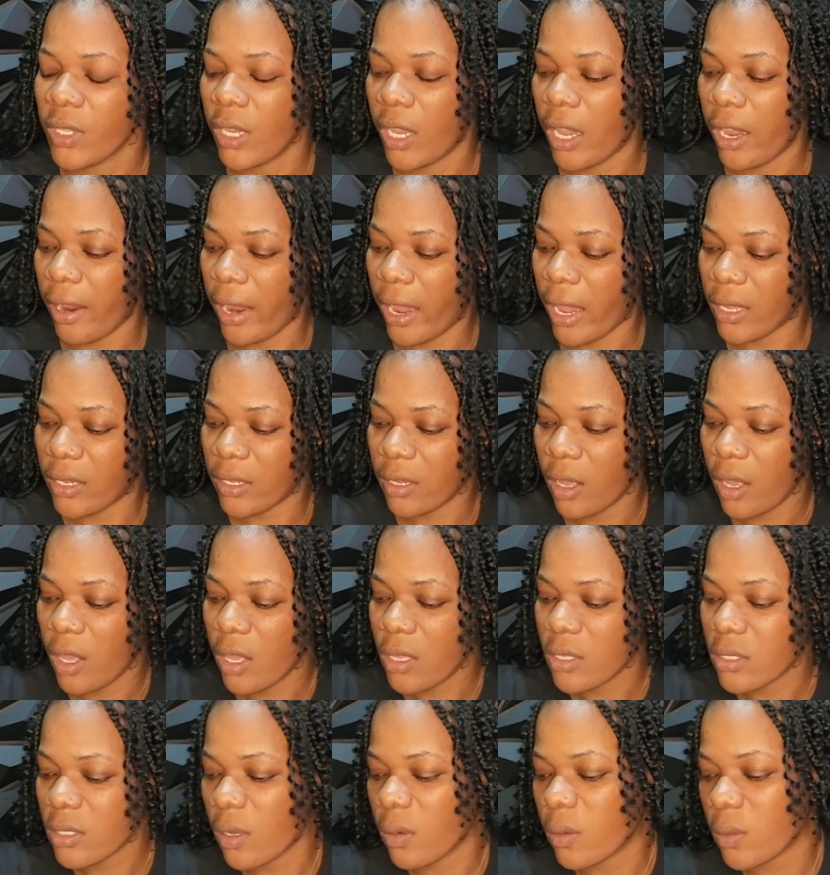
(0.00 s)
Alright,
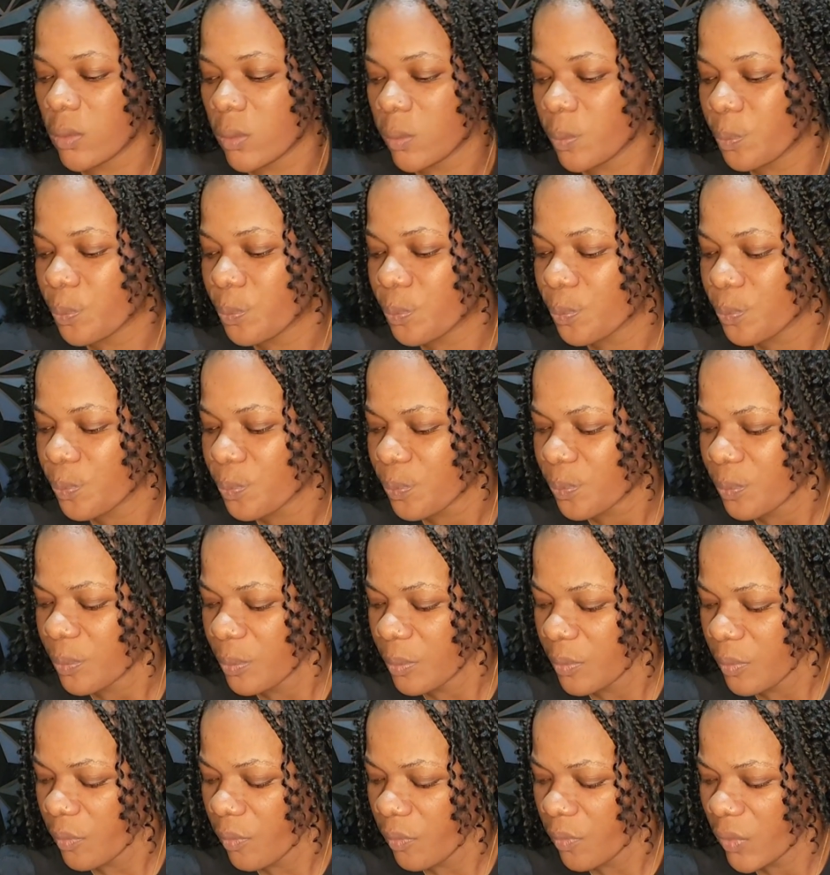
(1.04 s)
so
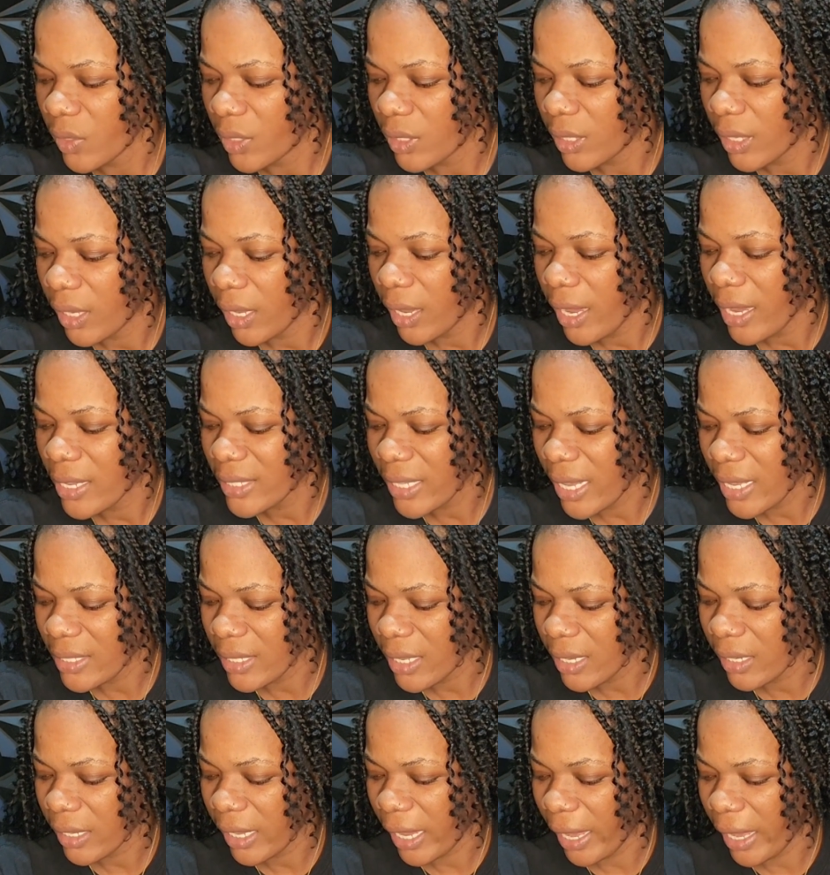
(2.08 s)
as I
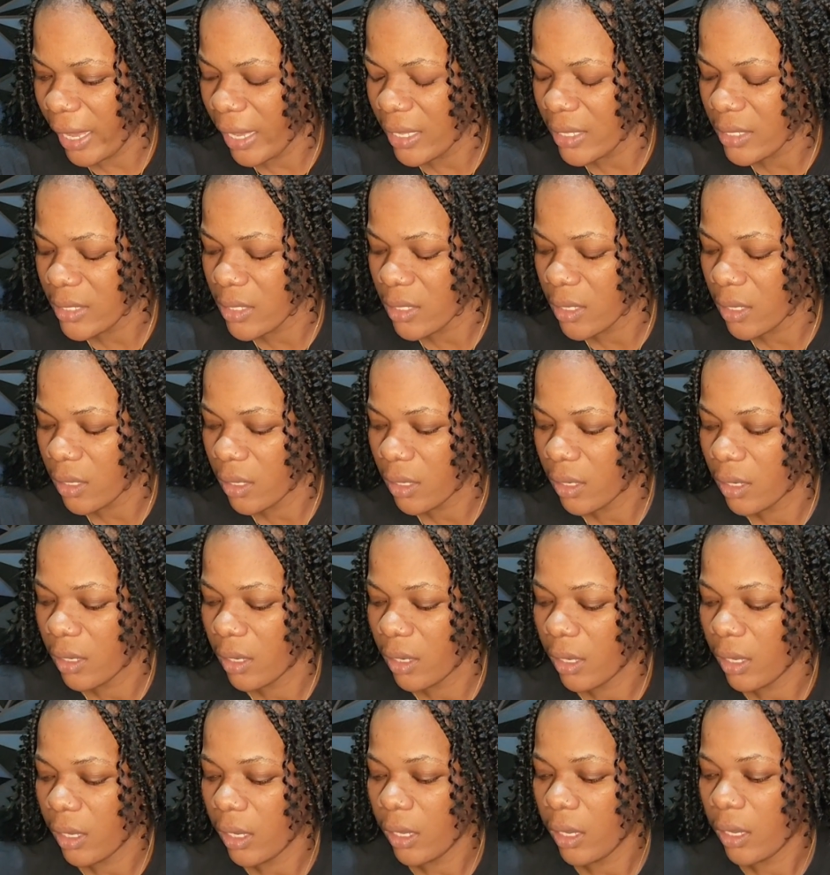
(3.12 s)
said, guys,
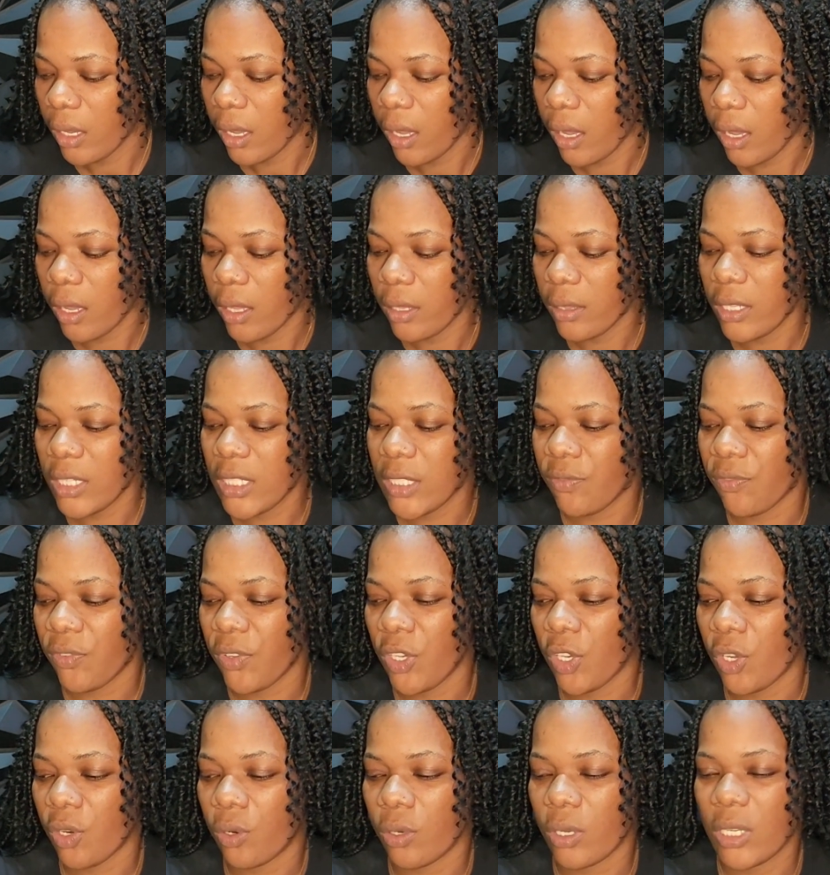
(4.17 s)
this
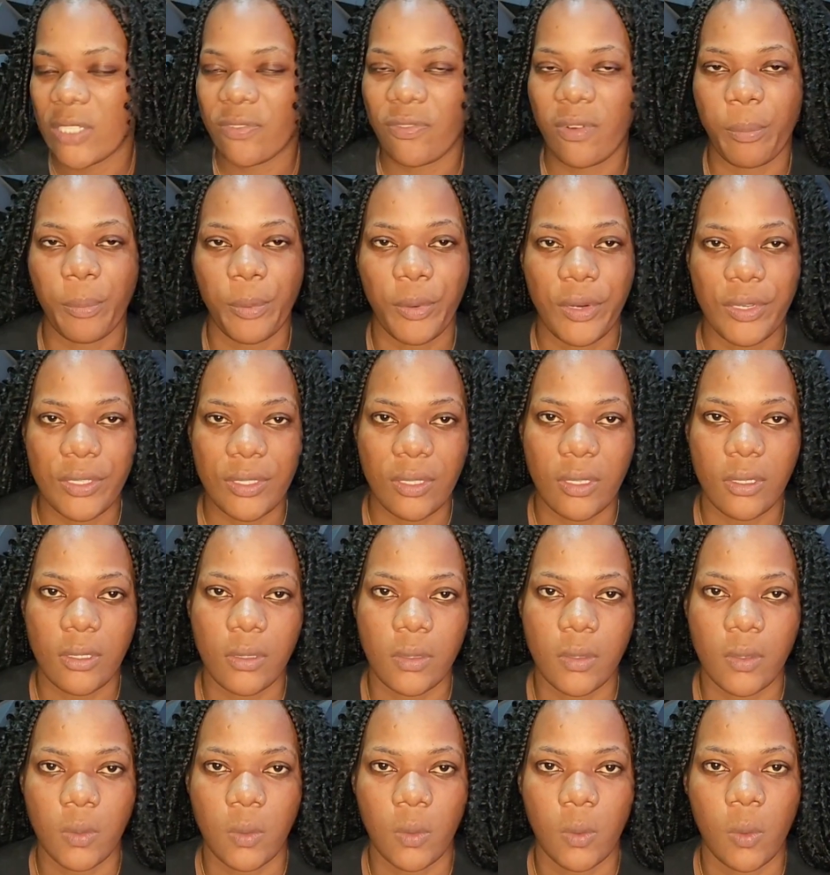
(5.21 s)
video is for
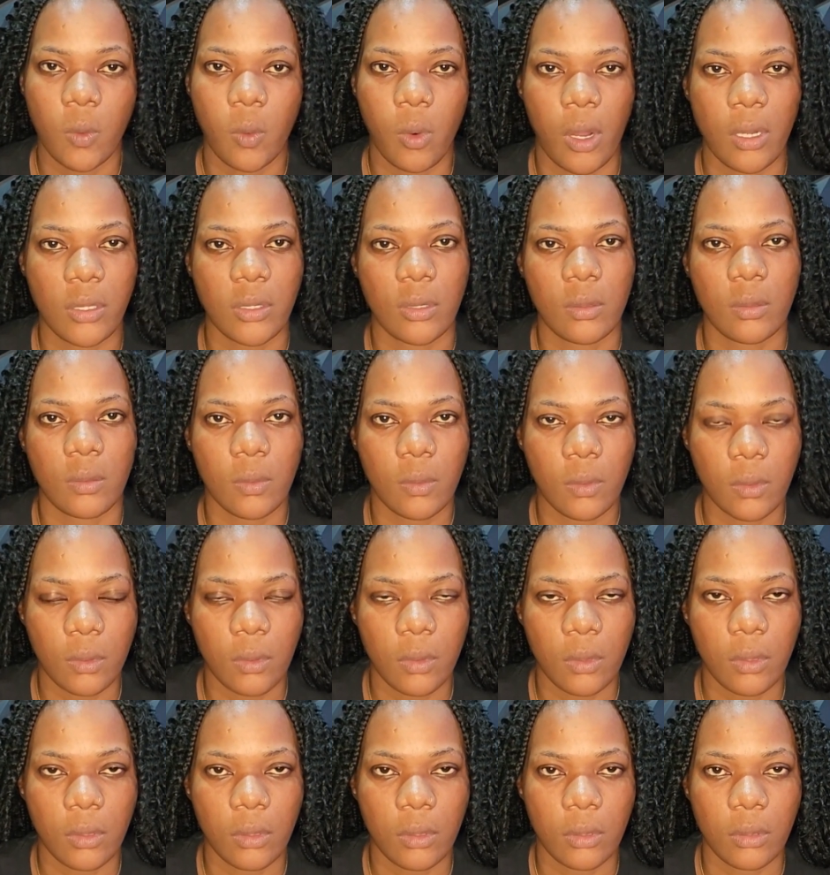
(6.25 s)
persons who want to
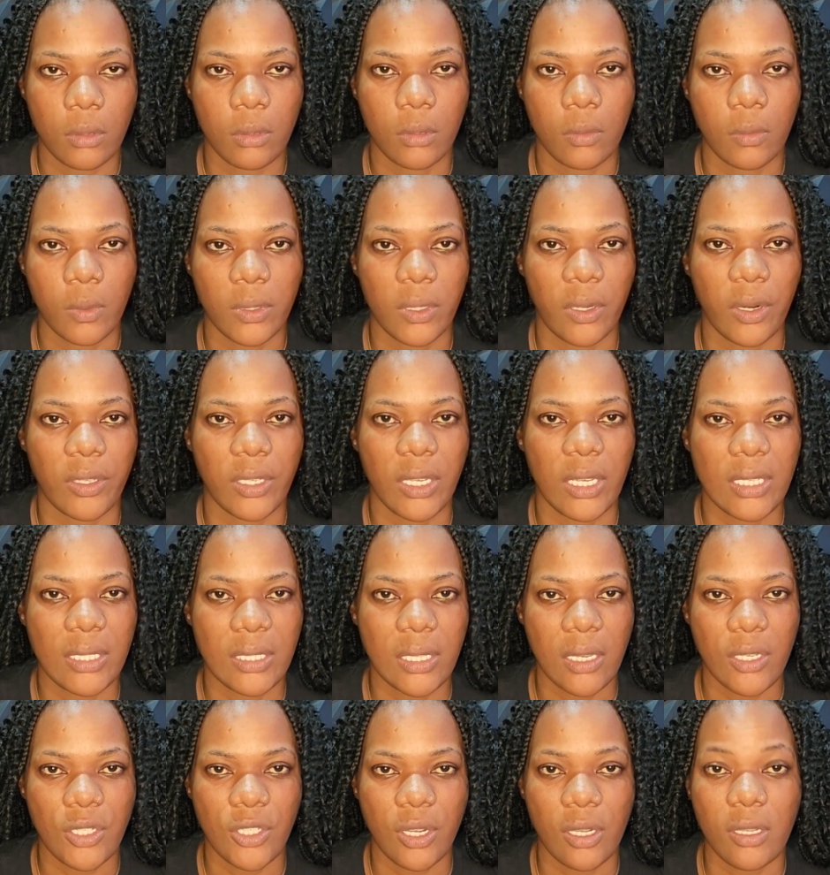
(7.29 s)
know what are the
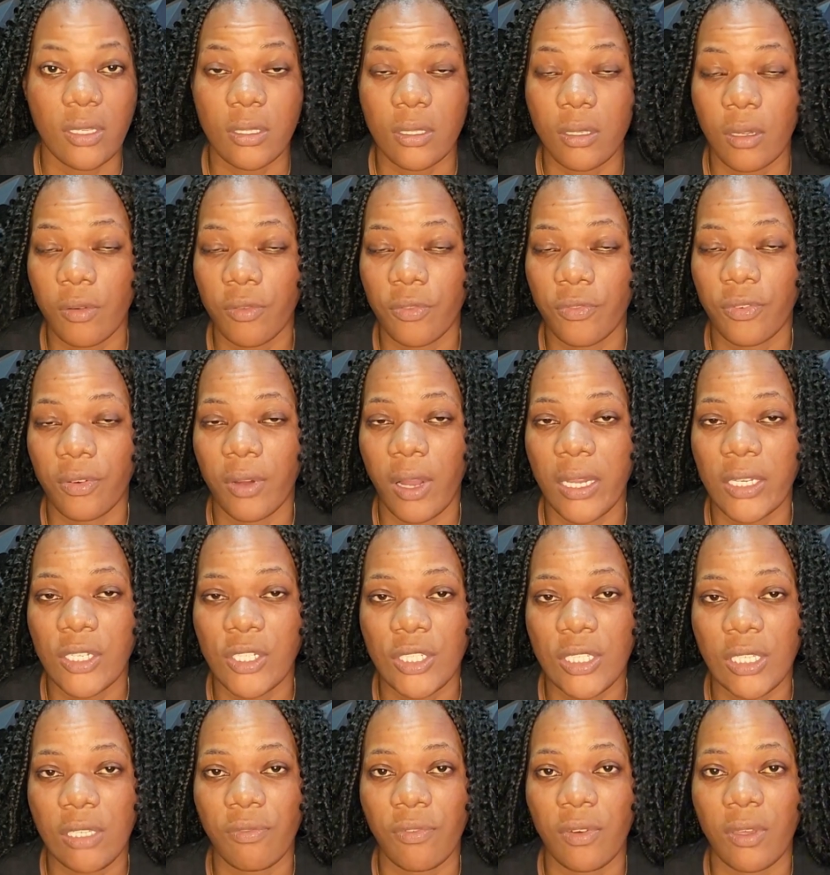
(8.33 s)
essential stuff
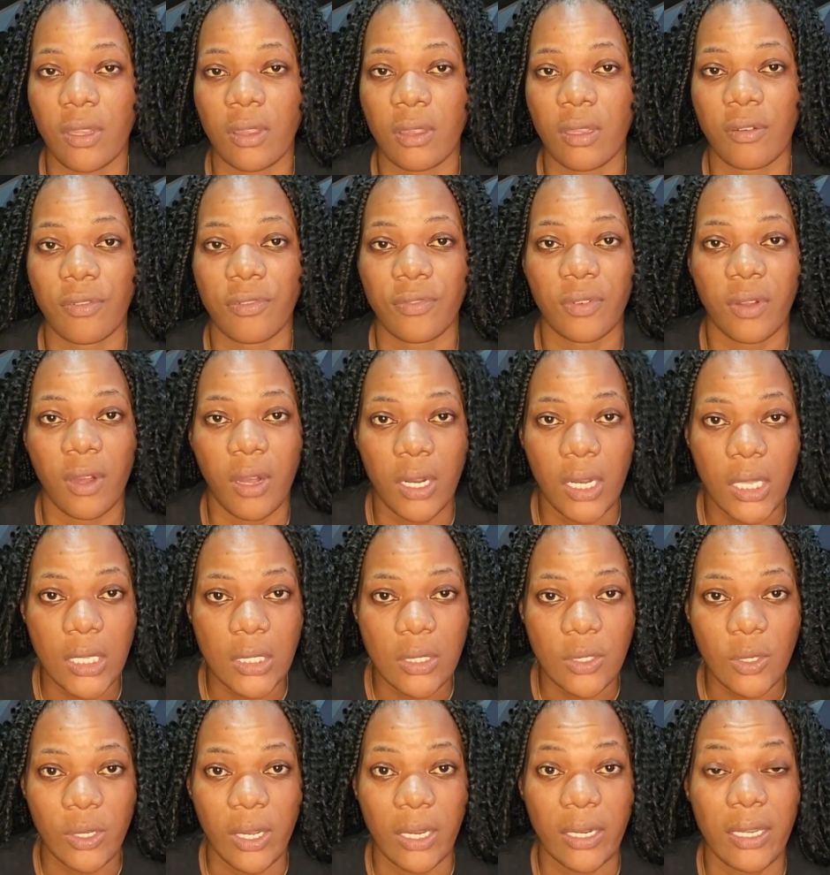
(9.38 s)
achieving the flawless
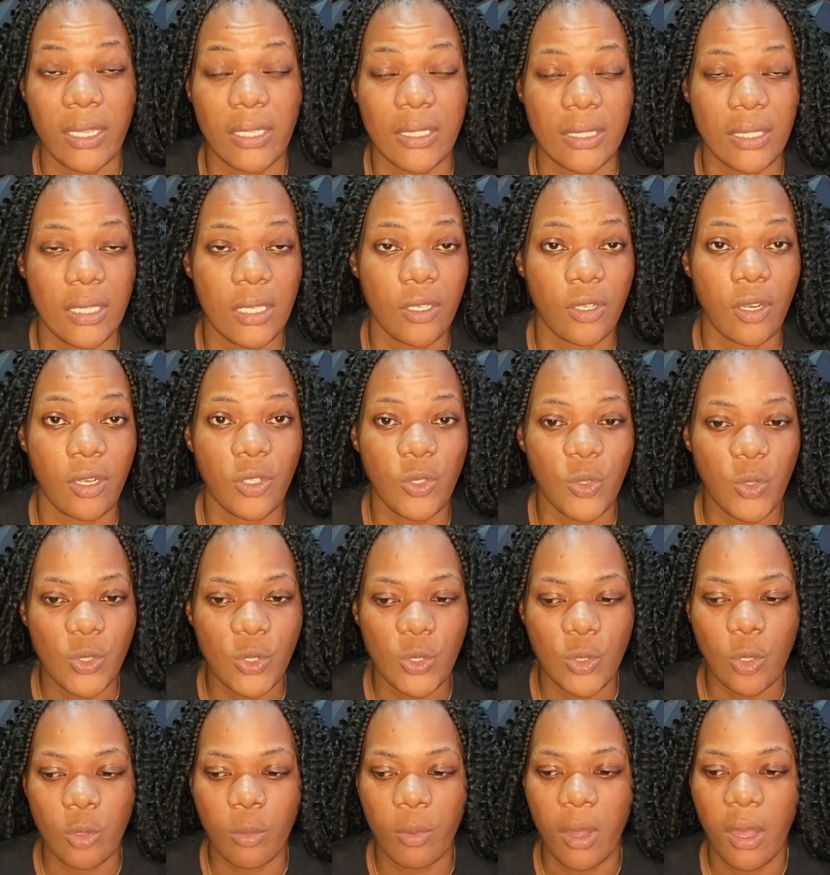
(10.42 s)
look that they've seen on
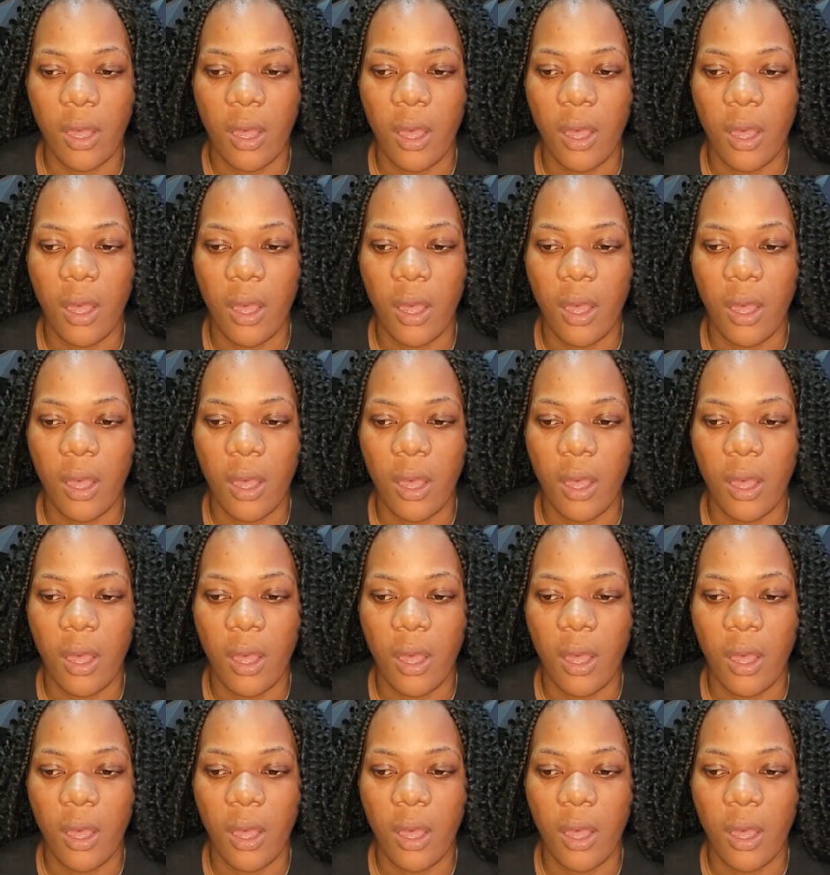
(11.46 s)
YouTube.